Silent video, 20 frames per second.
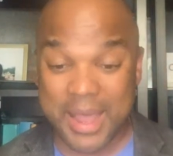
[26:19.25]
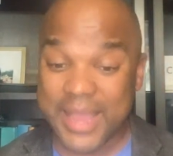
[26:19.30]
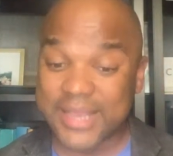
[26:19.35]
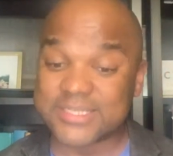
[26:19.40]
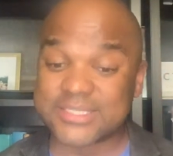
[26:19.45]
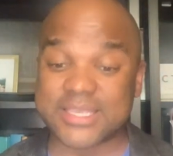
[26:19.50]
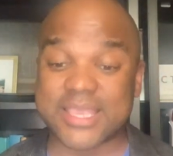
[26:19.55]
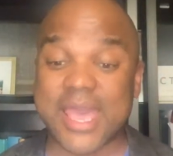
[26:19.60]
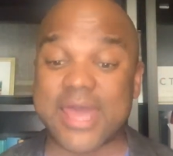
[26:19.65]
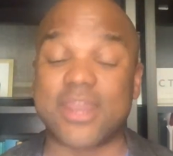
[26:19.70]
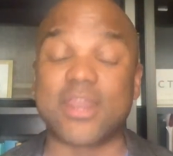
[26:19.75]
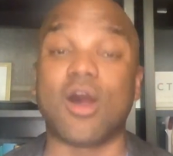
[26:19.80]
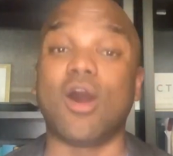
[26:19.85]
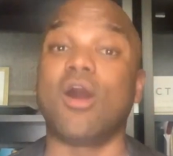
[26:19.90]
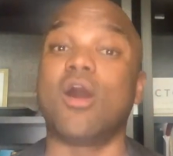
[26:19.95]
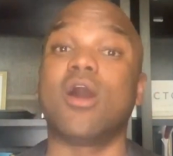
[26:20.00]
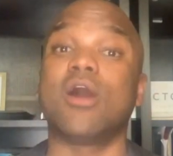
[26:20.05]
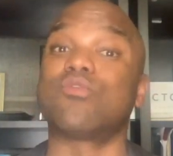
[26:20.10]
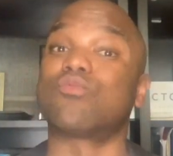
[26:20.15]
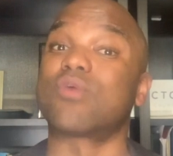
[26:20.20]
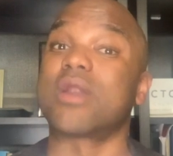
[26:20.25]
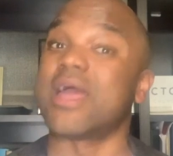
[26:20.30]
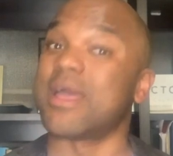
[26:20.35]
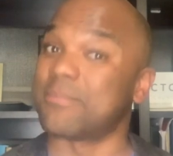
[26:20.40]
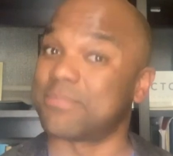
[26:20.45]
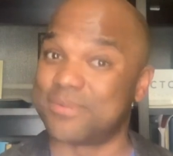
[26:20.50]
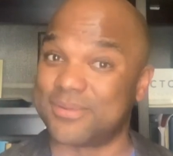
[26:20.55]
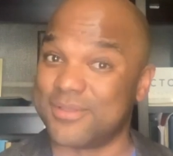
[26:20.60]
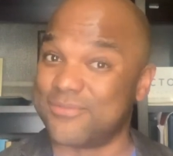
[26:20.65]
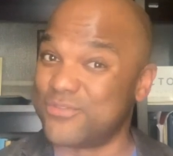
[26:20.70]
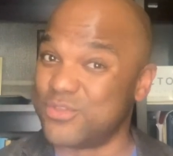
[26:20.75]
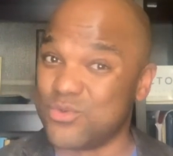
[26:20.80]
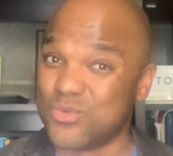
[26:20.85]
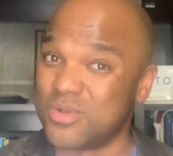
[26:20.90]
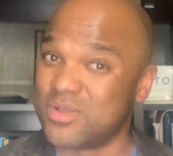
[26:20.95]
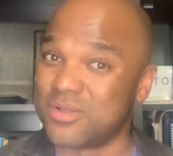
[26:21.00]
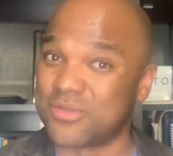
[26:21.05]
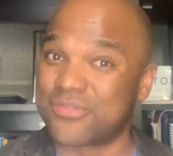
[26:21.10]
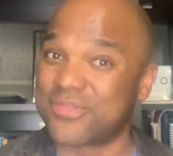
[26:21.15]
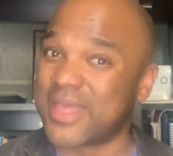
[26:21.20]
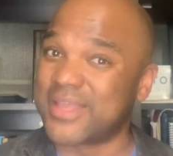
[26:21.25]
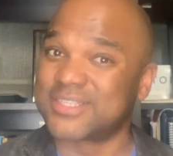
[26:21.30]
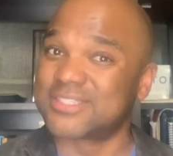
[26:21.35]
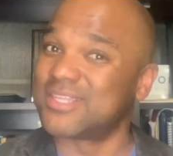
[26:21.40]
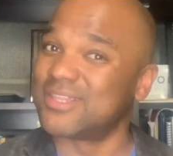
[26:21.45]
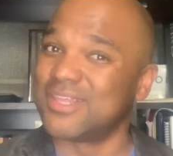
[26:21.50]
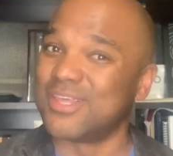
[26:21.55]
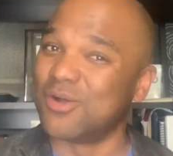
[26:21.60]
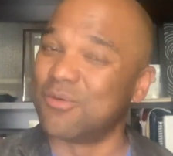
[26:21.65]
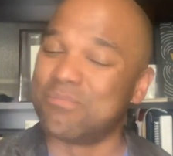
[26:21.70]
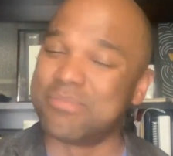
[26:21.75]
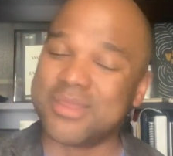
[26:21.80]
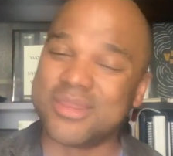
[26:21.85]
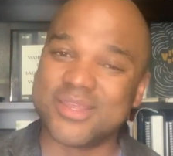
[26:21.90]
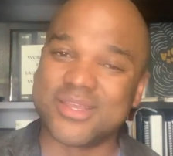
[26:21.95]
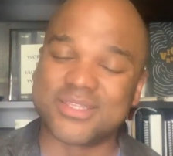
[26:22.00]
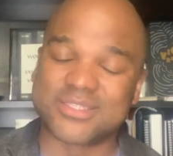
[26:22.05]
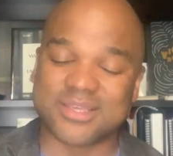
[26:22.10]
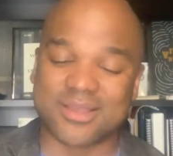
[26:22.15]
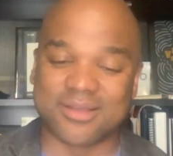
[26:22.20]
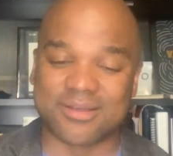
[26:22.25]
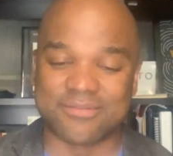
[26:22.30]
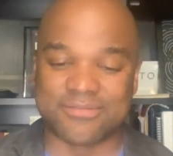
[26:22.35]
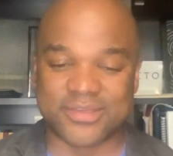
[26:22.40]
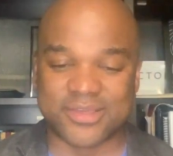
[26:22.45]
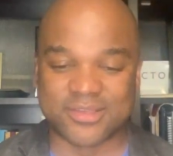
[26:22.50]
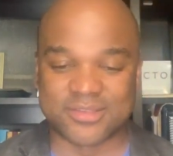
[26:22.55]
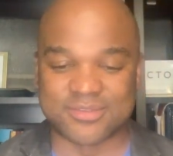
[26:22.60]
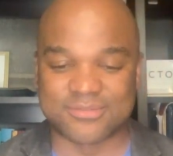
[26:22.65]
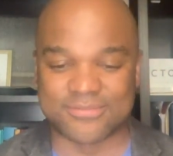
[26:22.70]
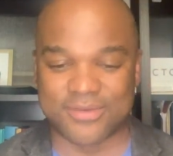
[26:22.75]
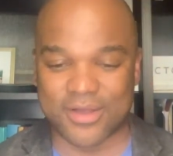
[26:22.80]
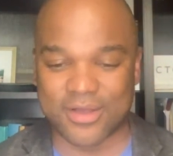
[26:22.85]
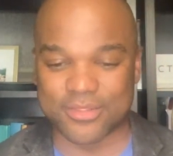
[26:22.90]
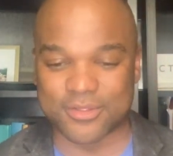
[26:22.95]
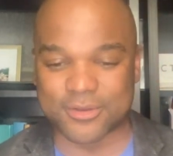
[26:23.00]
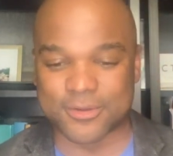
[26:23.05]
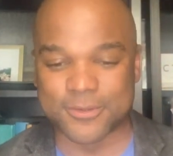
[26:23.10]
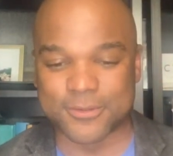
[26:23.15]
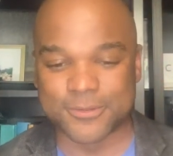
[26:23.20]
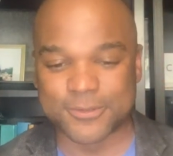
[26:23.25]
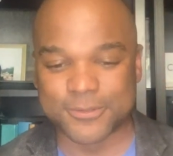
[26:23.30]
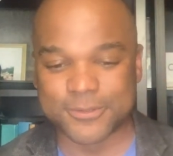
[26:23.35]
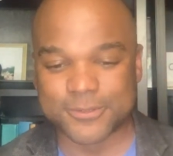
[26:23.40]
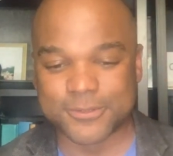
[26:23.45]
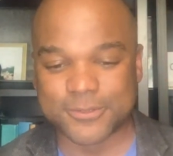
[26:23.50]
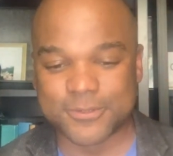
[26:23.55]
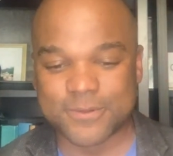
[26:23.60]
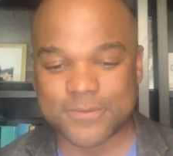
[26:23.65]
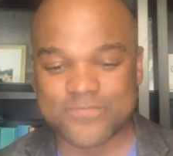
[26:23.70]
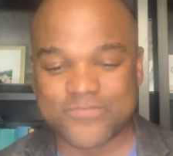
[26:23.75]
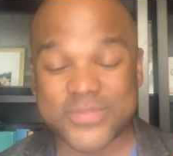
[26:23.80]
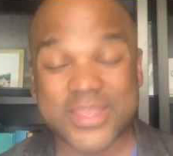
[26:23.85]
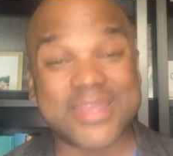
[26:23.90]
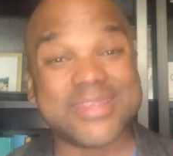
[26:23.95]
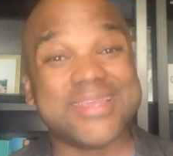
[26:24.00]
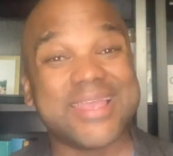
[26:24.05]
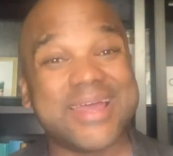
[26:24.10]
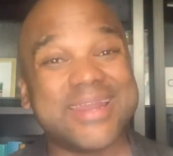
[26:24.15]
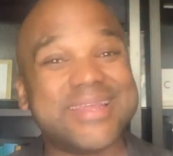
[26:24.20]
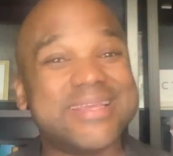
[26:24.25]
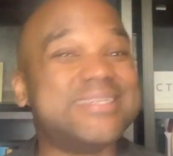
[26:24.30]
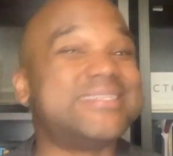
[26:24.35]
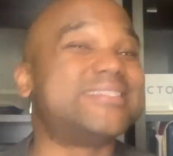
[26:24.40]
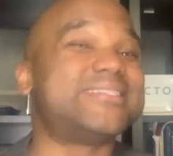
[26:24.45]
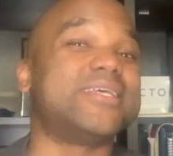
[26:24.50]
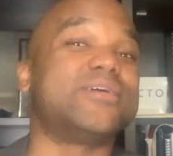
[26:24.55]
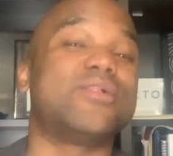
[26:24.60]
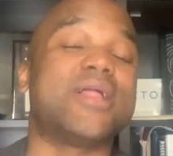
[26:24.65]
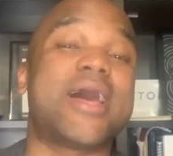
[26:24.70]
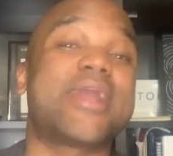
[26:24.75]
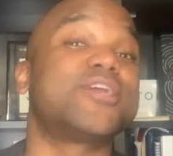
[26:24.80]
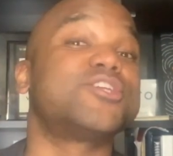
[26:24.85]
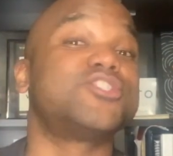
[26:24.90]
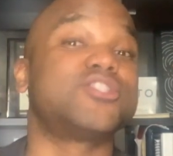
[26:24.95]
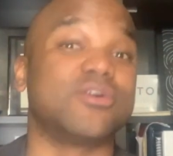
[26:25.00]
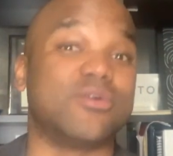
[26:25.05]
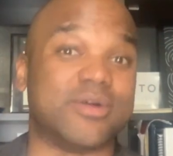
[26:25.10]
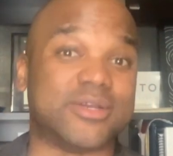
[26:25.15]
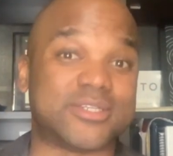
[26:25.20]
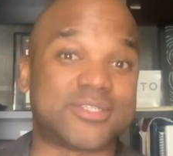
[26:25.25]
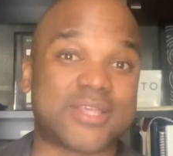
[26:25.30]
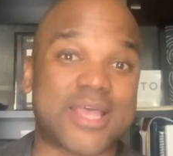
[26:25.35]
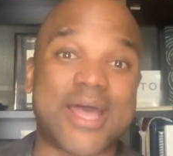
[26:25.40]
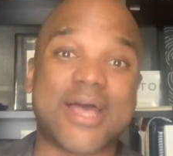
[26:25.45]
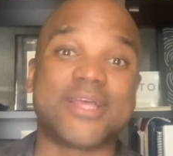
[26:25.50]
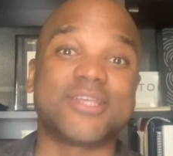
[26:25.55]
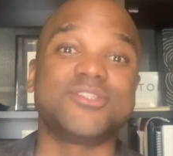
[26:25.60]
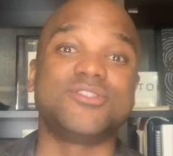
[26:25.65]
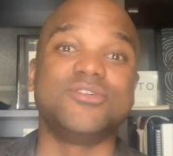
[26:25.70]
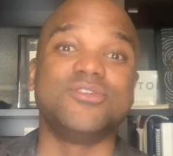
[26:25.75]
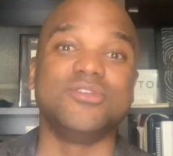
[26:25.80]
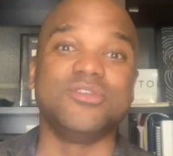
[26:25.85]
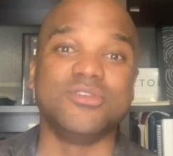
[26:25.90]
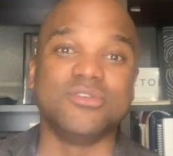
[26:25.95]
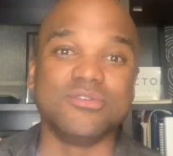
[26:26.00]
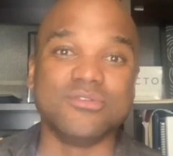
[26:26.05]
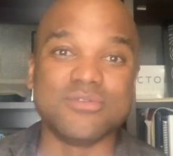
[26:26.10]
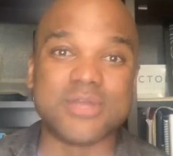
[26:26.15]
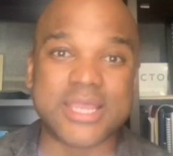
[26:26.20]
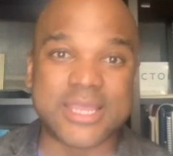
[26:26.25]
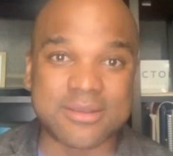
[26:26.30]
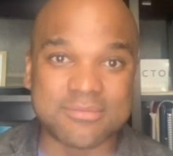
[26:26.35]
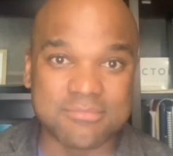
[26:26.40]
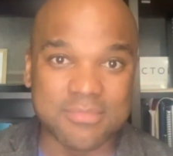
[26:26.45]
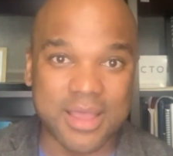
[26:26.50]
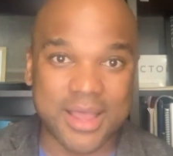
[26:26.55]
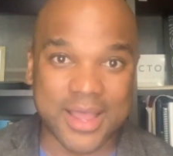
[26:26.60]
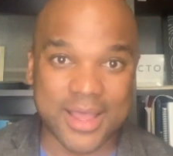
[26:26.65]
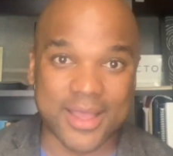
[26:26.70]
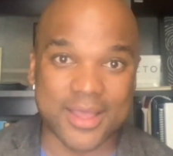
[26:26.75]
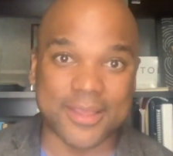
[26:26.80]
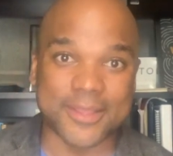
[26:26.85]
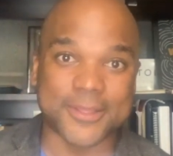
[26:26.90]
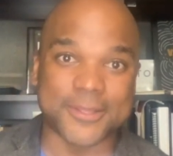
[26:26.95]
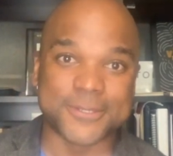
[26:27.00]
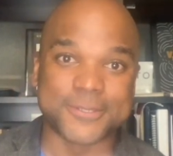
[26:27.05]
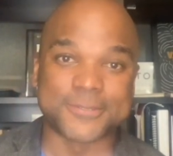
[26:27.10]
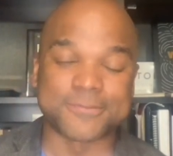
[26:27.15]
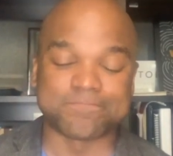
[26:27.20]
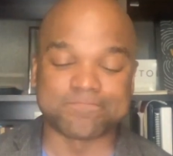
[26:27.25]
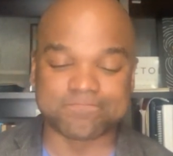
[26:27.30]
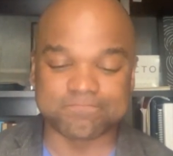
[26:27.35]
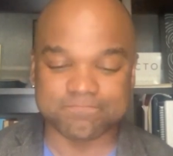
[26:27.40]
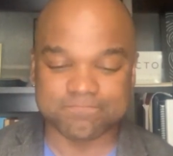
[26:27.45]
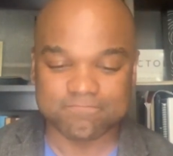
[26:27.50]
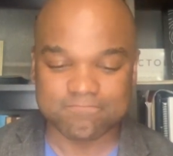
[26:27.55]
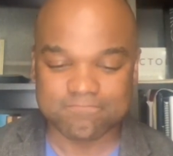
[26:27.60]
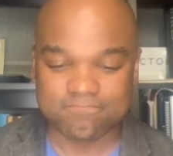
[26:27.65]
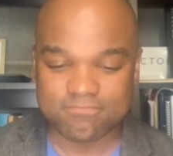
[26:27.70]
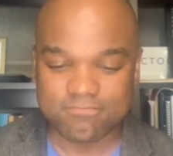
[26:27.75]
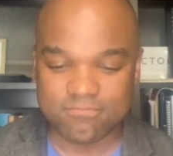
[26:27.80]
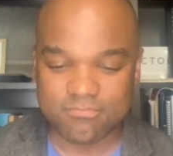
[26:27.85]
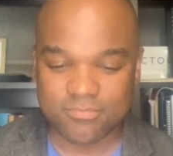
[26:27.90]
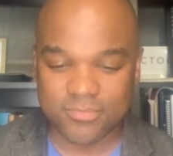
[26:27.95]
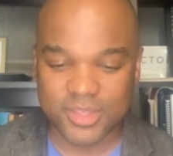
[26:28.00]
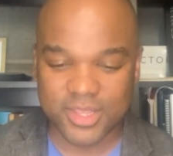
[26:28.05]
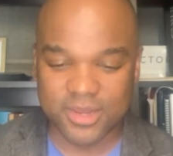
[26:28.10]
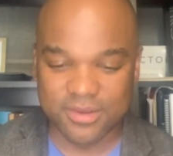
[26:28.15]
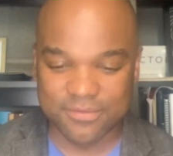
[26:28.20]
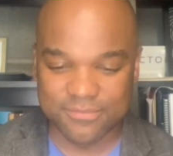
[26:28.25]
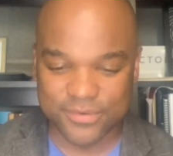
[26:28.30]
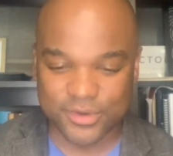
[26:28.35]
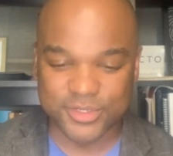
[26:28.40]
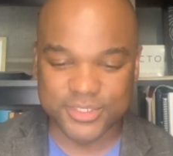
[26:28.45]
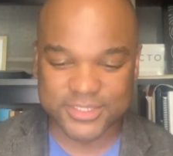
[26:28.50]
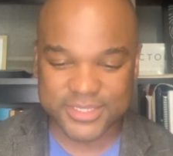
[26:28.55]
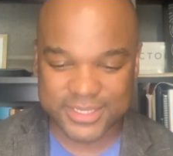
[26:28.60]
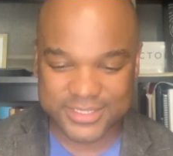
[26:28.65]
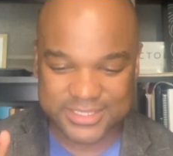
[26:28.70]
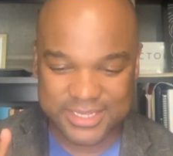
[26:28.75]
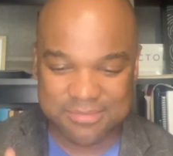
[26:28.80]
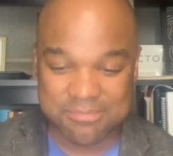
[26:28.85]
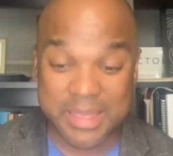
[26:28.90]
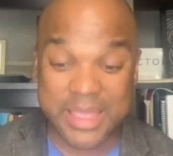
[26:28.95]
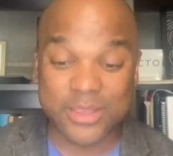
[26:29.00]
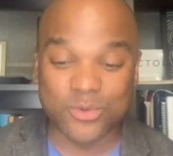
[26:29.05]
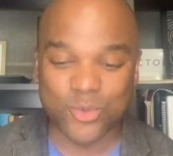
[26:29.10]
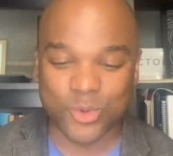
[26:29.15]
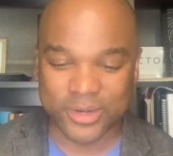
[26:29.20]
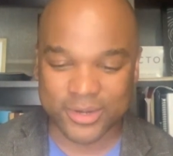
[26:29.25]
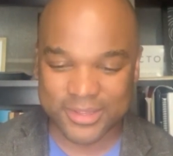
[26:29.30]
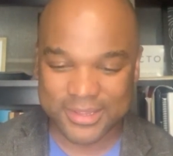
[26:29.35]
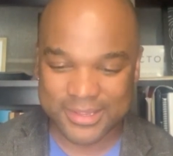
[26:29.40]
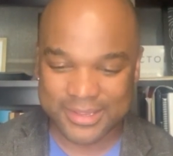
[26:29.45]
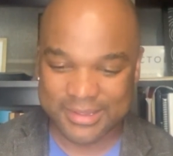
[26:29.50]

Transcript: Isaac had an on ramp, if you will, thanks to the obedience of his father. And yet he still had a choice, as do you and I. And in verse 6, he made one.